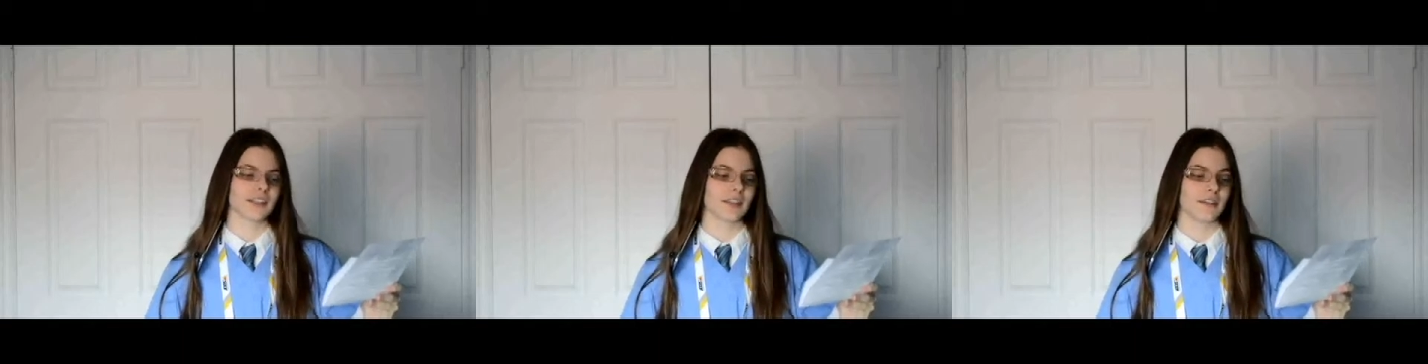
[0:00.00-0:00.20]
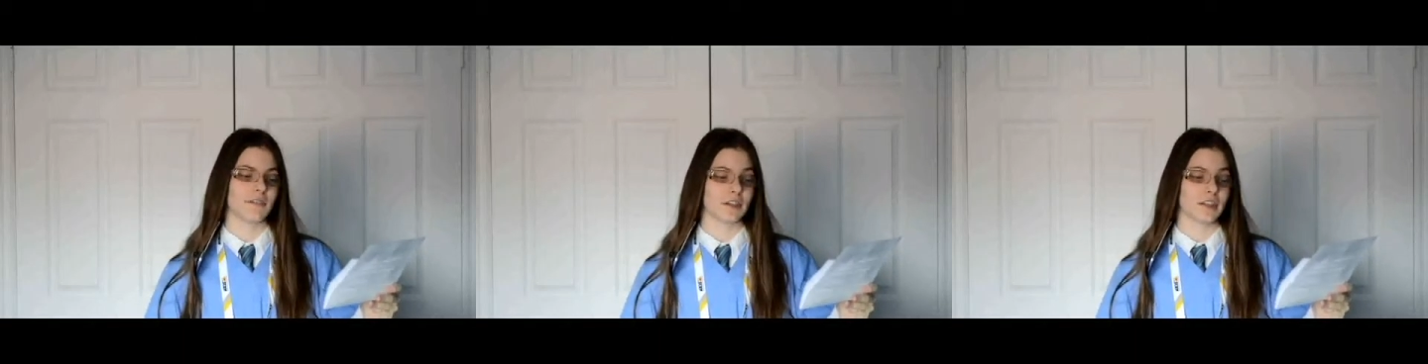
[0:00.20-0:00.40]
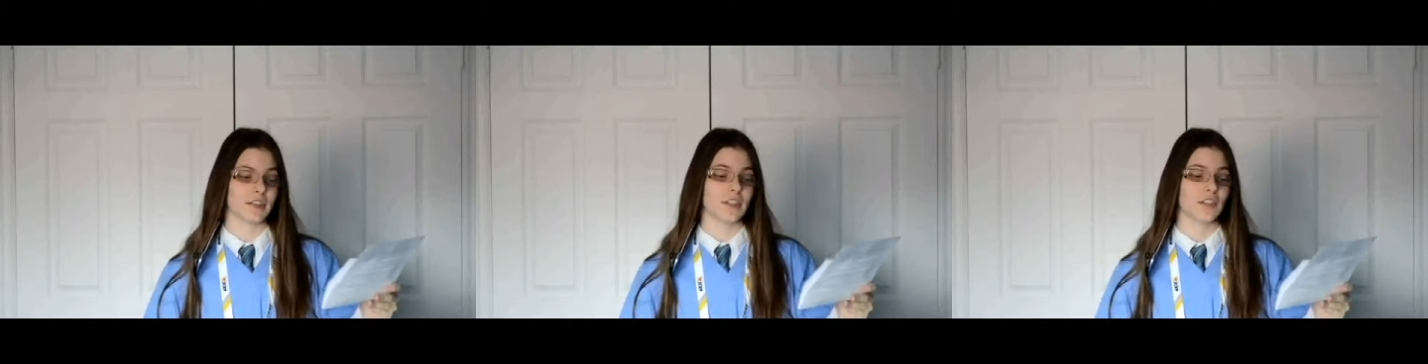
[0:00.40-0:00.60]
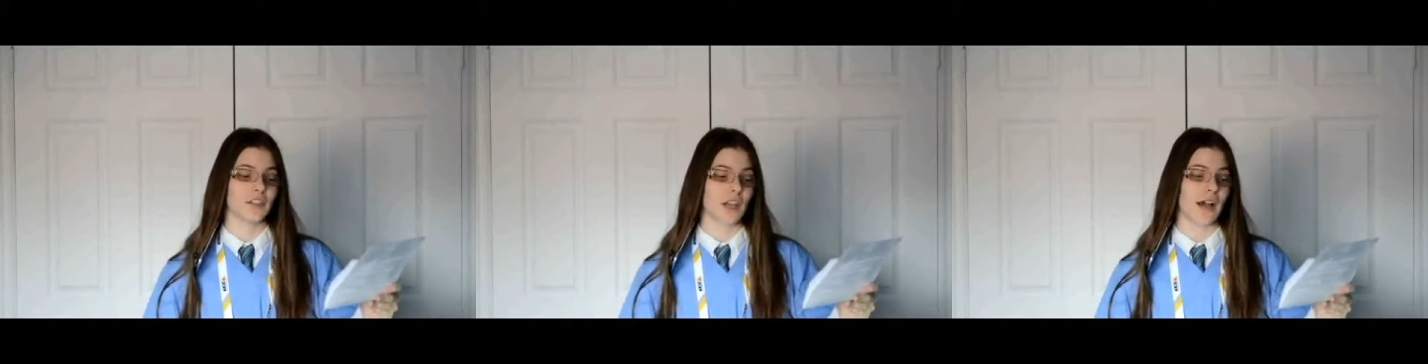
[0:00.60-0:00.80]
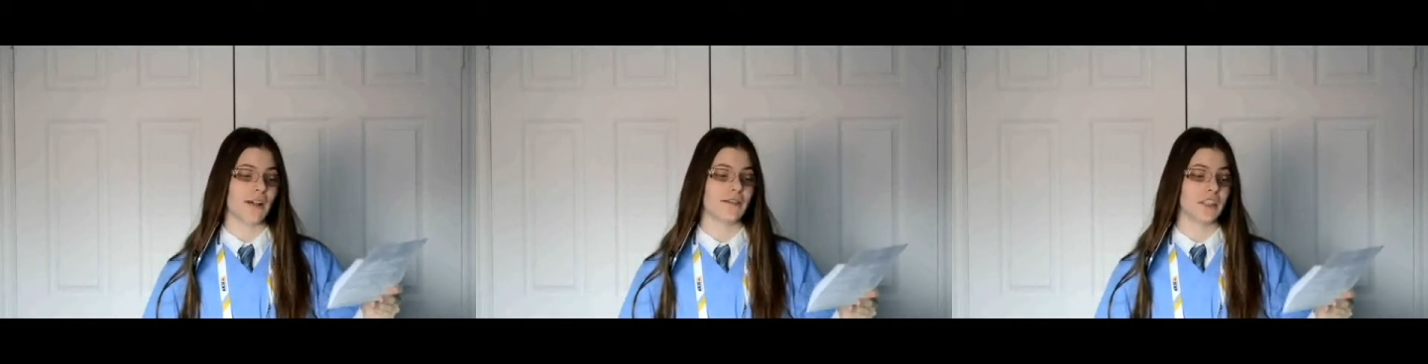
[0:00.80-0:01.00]
liver,
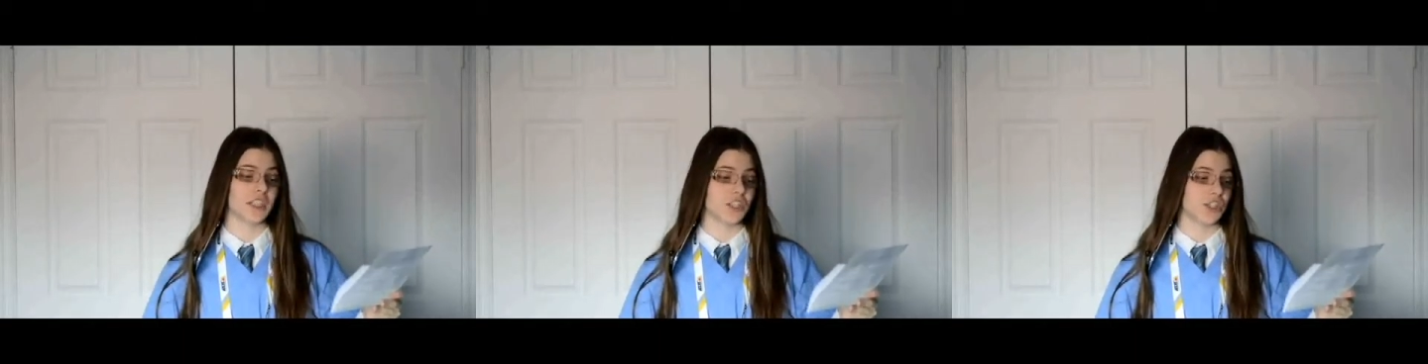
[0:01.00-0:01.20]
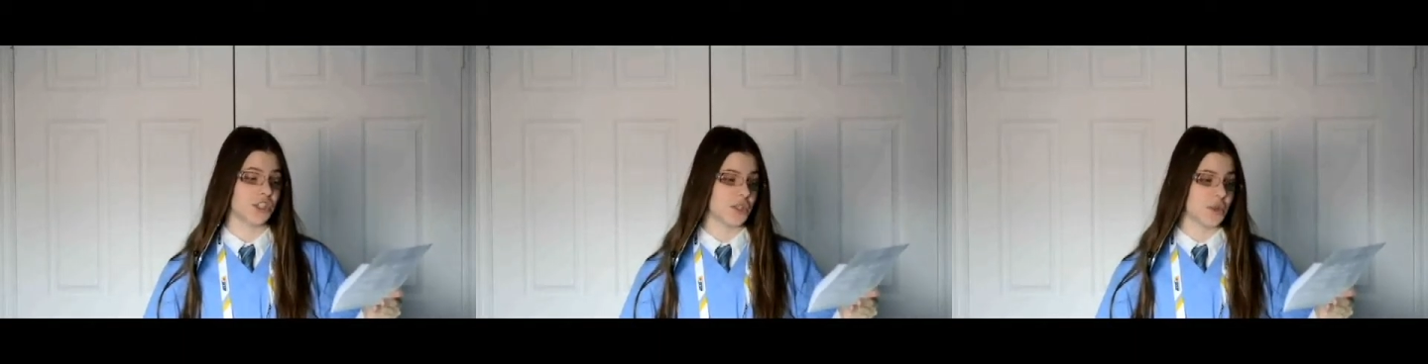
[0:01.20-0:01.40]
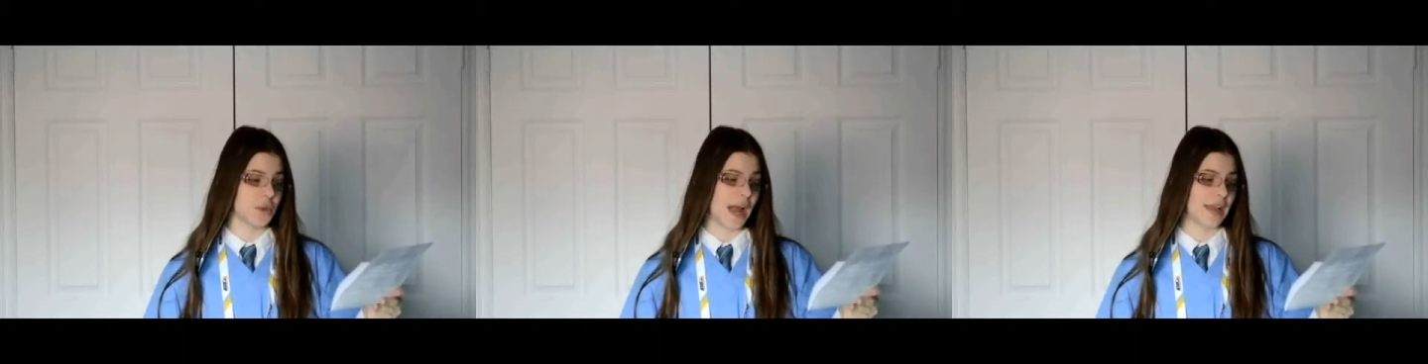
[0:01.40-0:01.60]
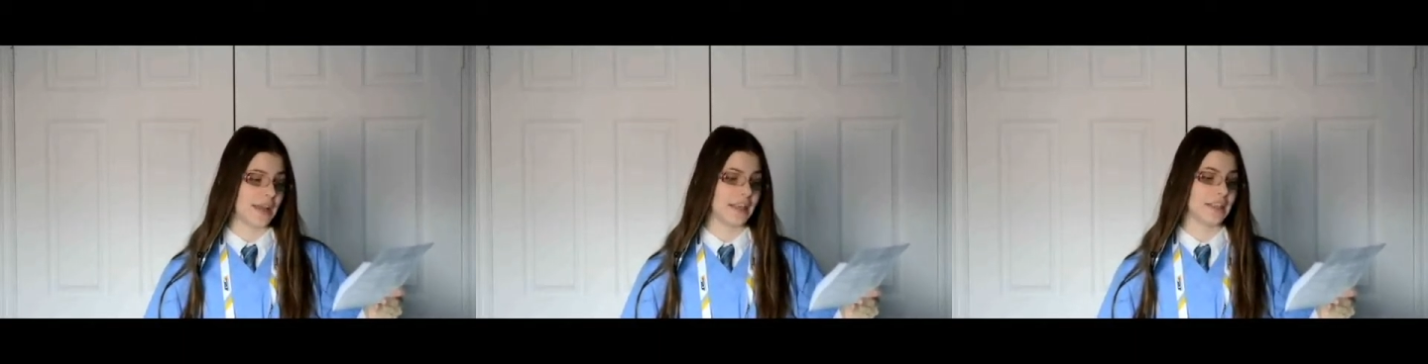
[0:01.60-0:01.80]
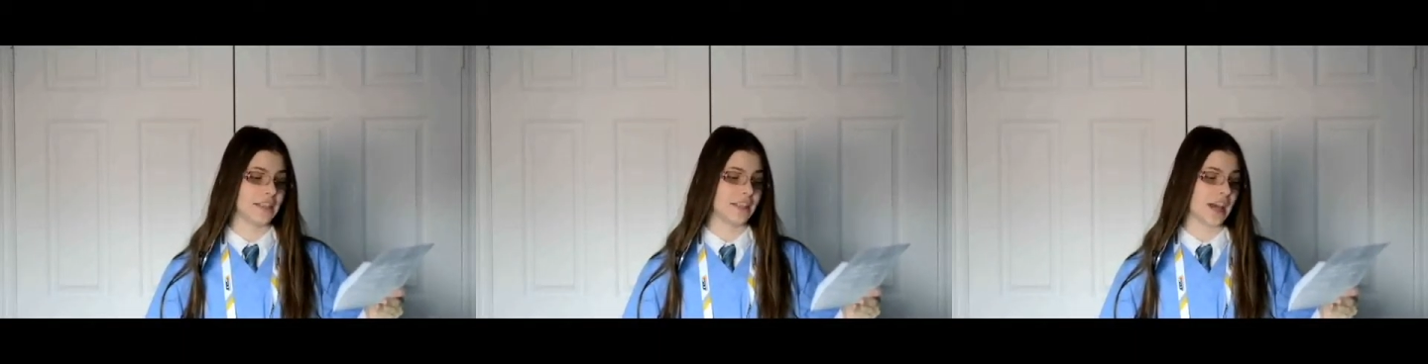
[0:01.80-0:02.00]
soft tissue, and
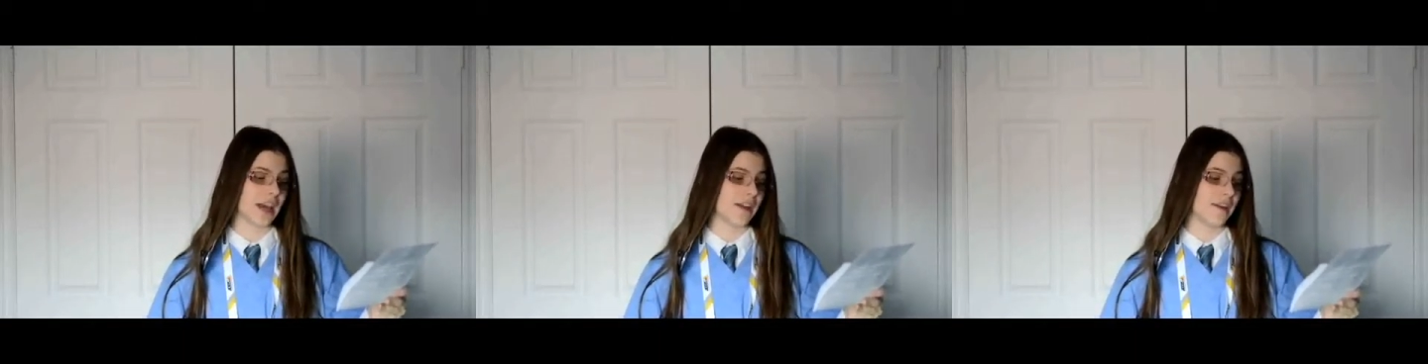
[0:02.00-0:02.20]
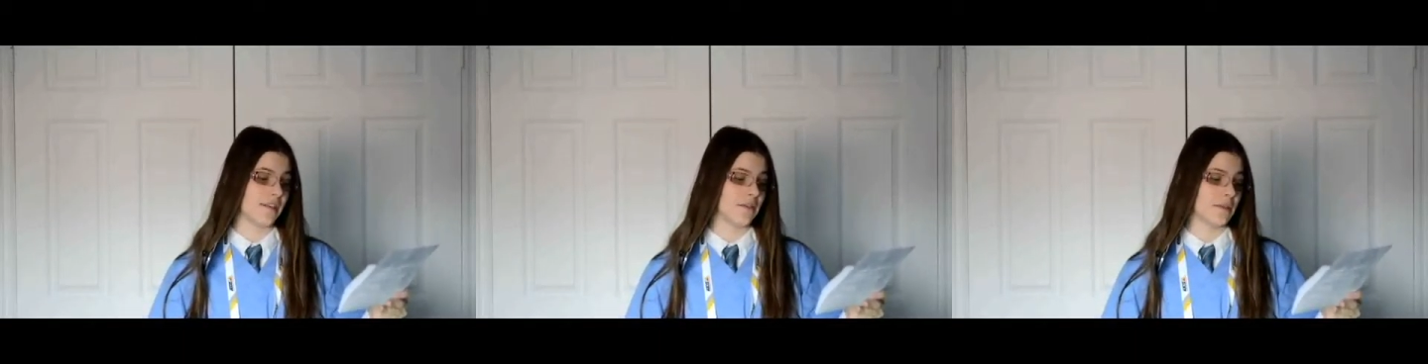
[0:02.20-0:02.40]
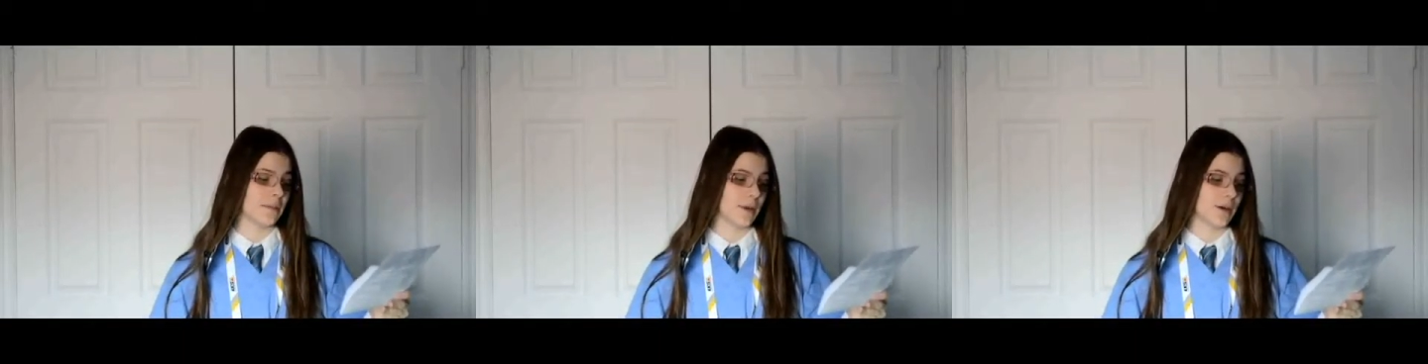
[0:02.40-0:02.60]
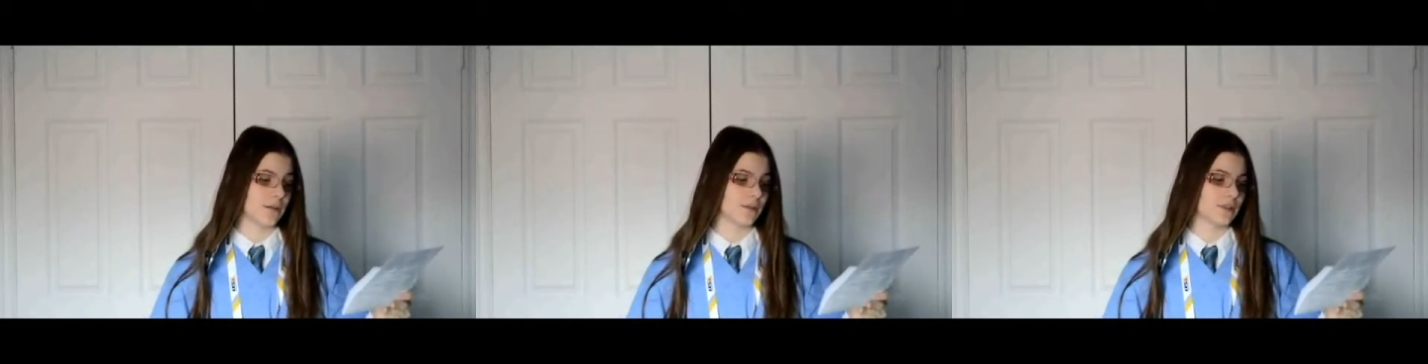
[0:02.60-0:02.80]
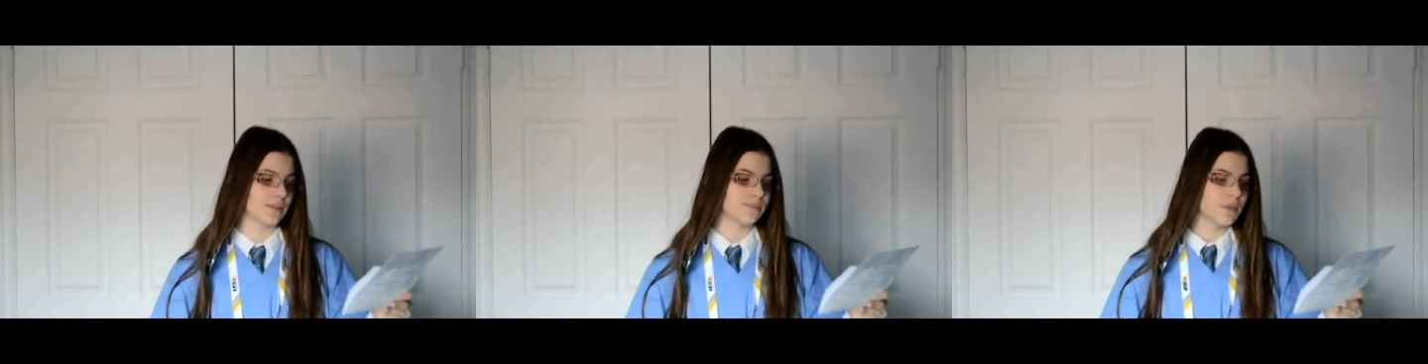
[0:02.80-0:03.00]
inside of the
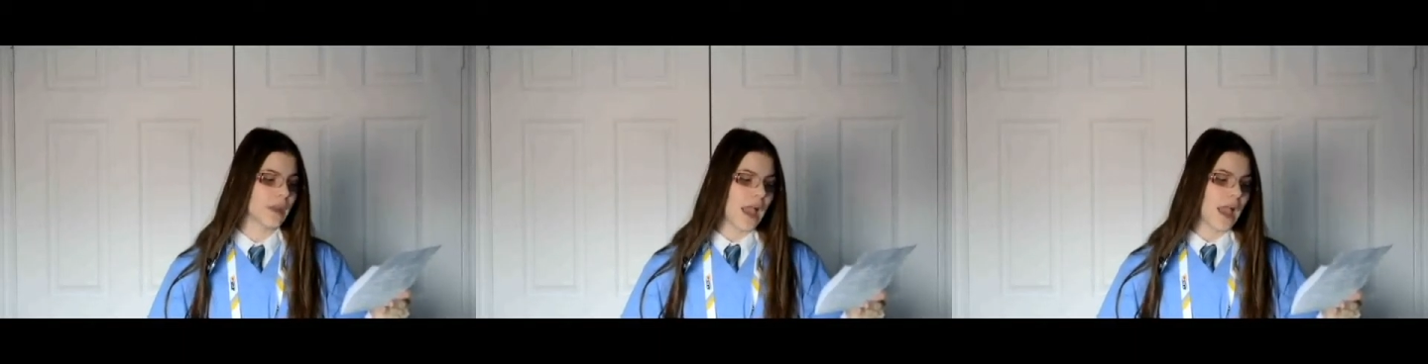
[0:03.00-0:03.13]
bones.